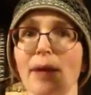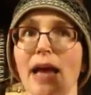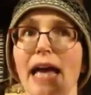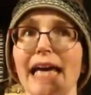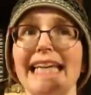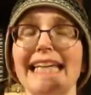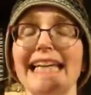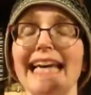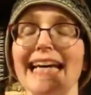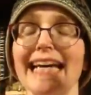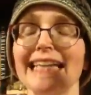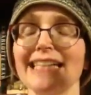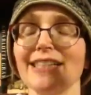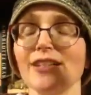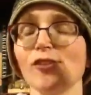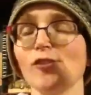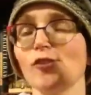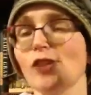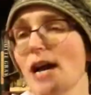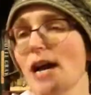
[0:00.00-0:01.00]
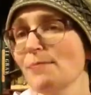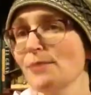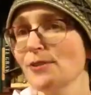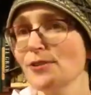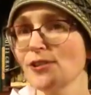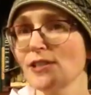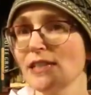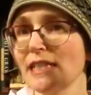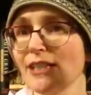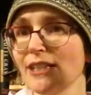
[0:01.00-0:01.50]
he has
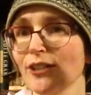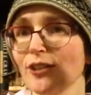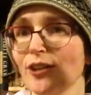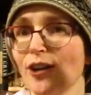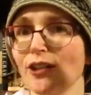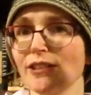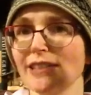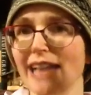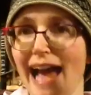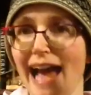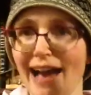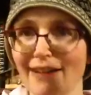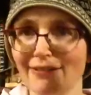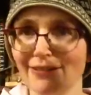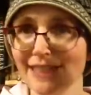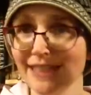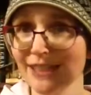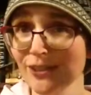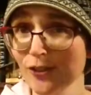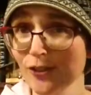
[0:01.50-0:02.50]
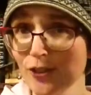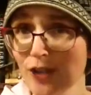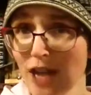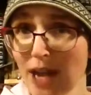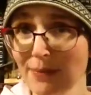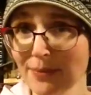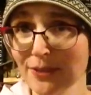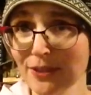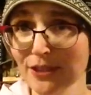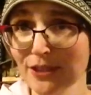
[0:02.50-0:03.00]
chapters in here called evidence
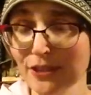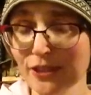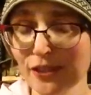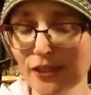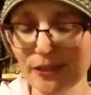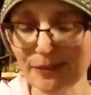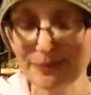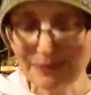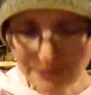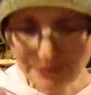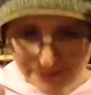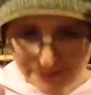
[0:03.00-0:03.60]
chapters,